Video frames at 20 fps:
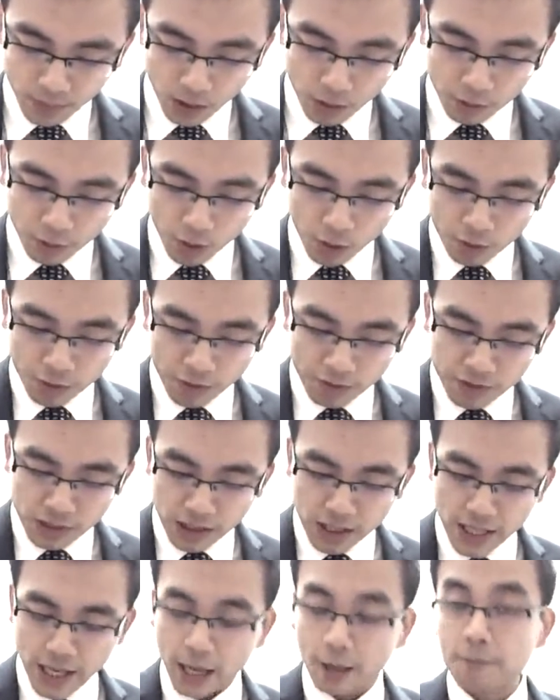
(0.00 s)
450
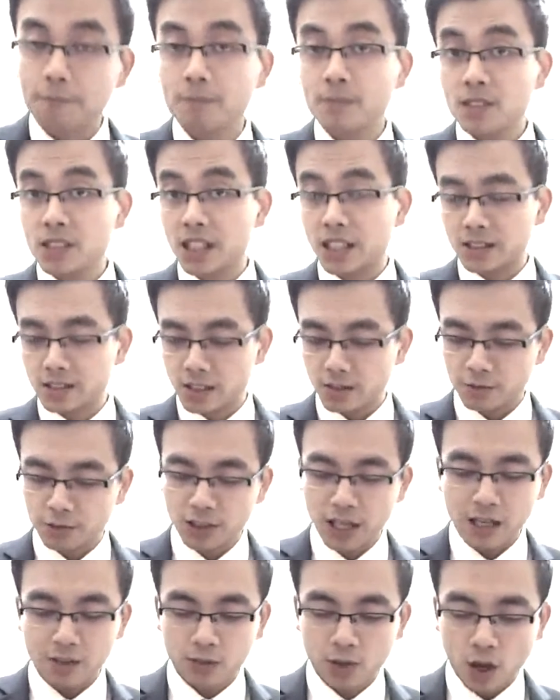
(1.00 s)
here. Tick for
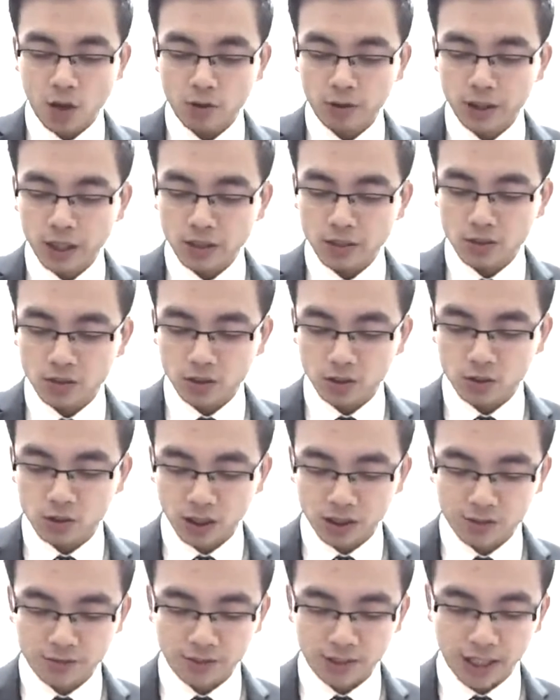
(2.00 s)
that. No need to
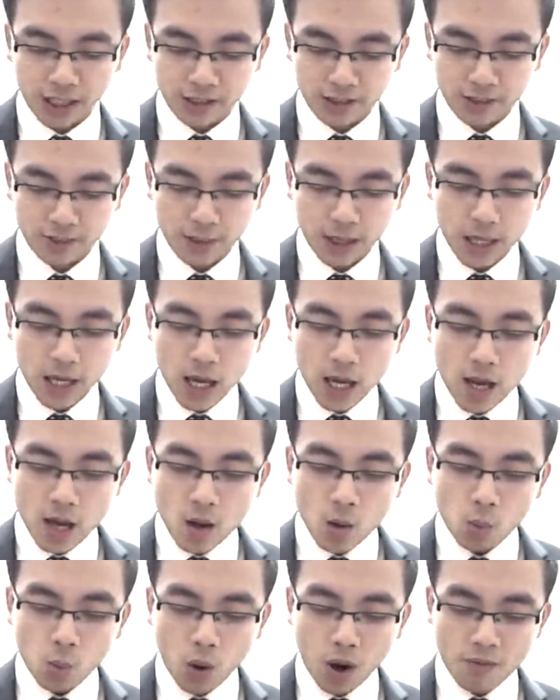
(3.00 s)
adjust for that.
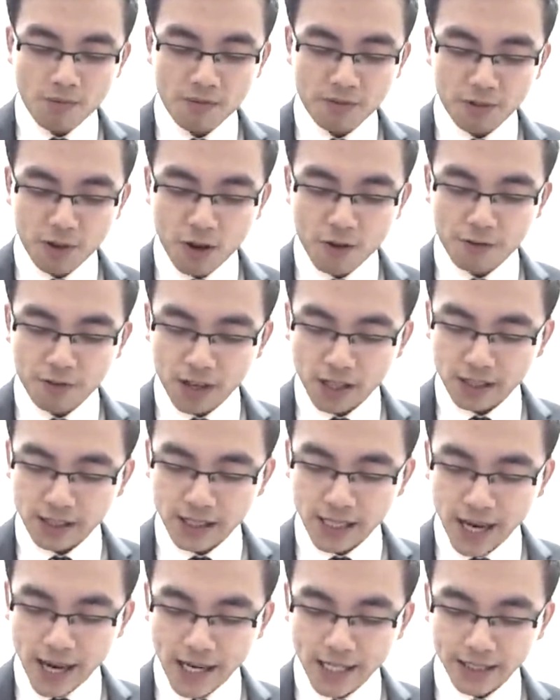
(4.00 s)

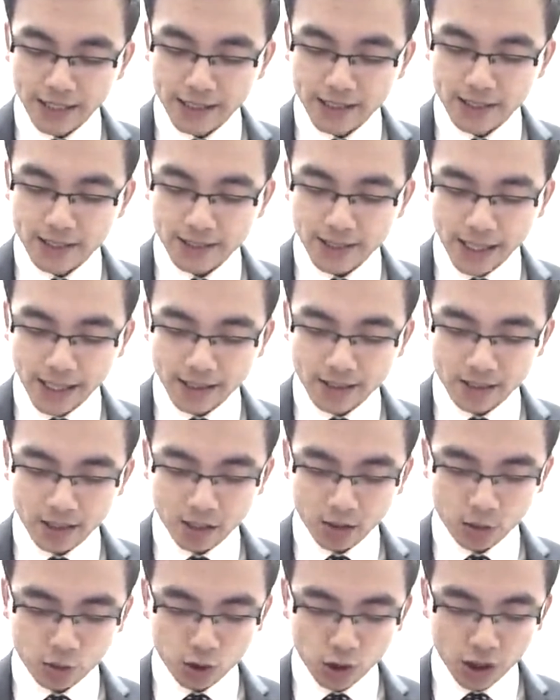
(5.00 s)
1,438
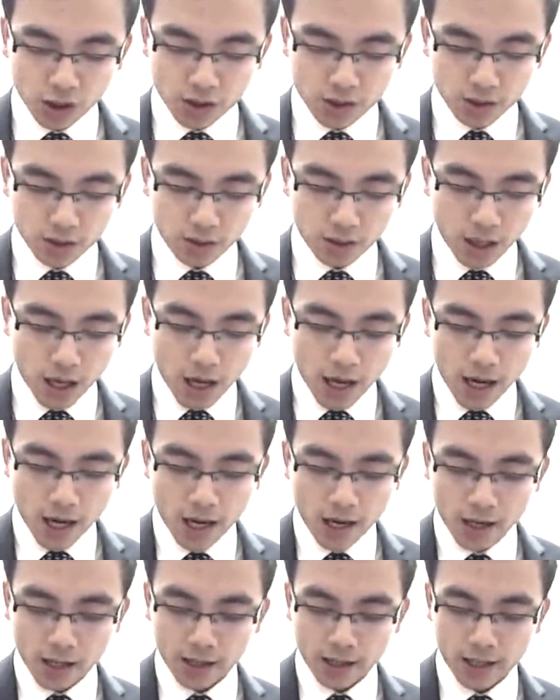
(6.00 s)
600
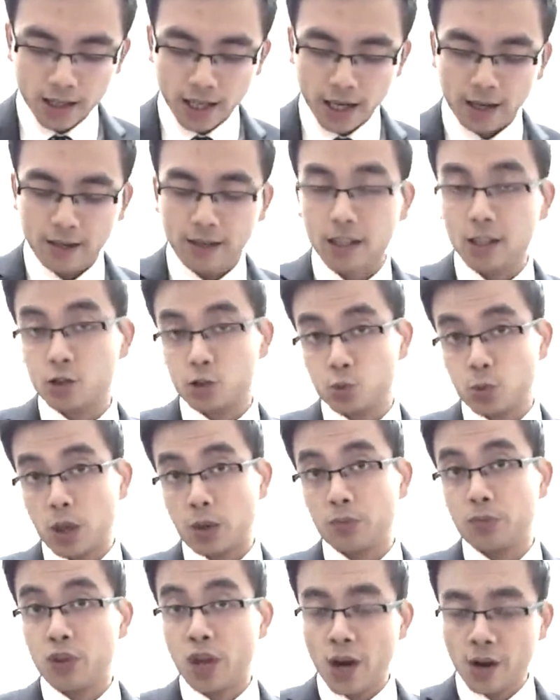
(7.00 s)
here as
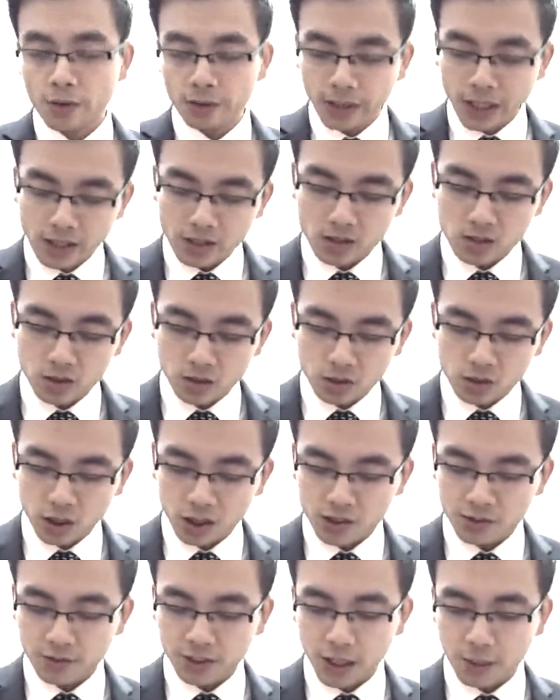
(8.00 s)
well. No need to
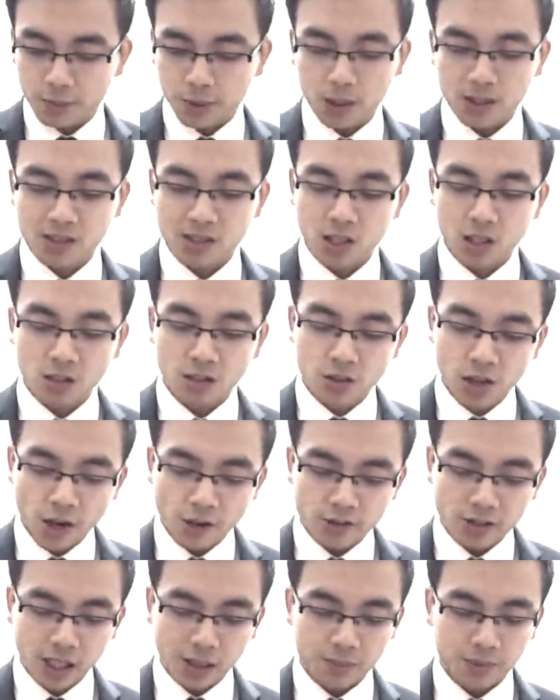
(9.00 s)
adjust for that because there's no
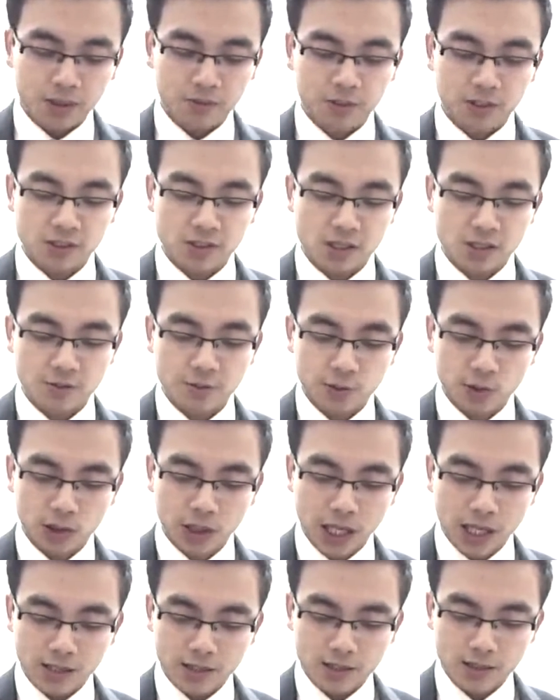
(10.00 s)
time differences for
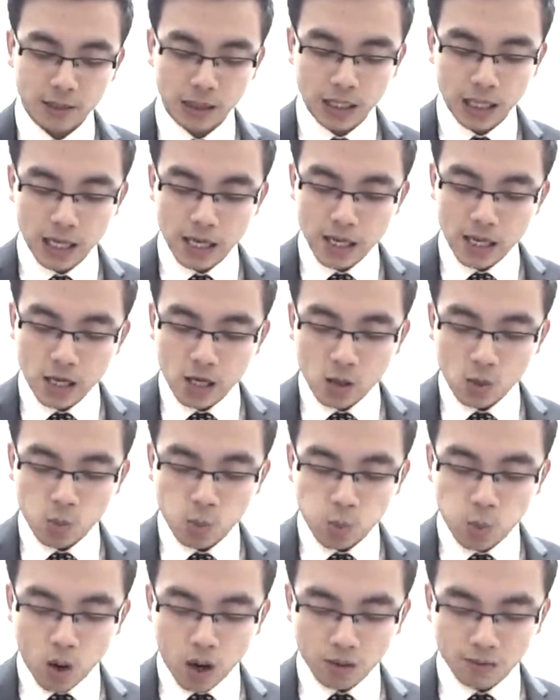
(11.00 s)
that.
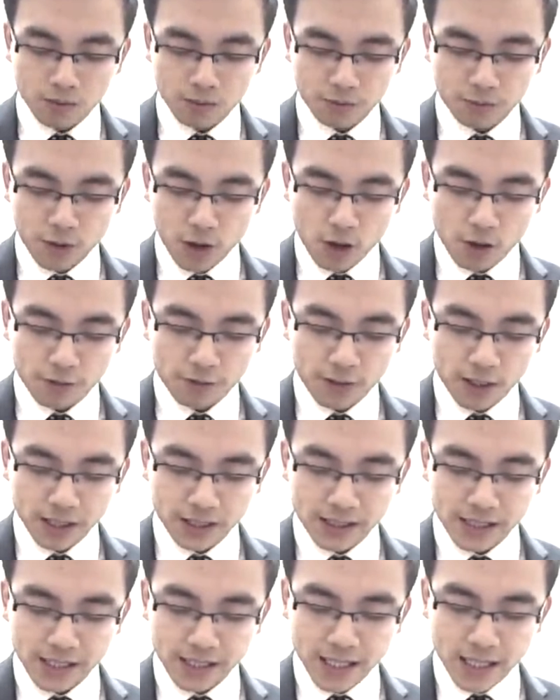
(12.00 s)

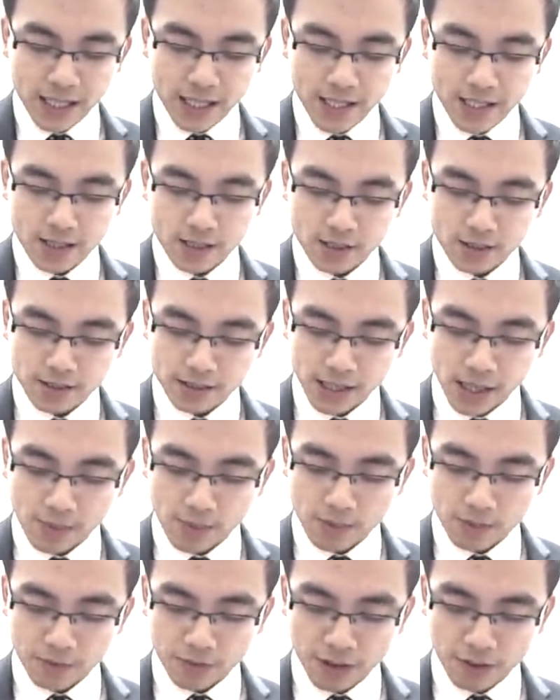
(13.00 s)
1,439
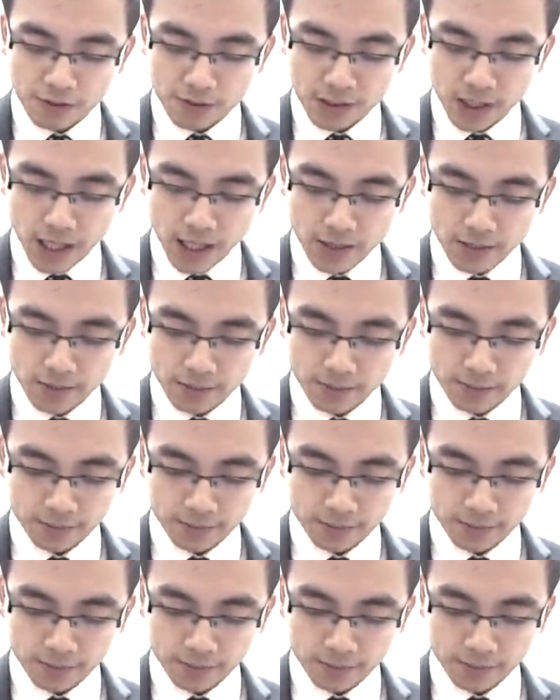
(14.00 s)
750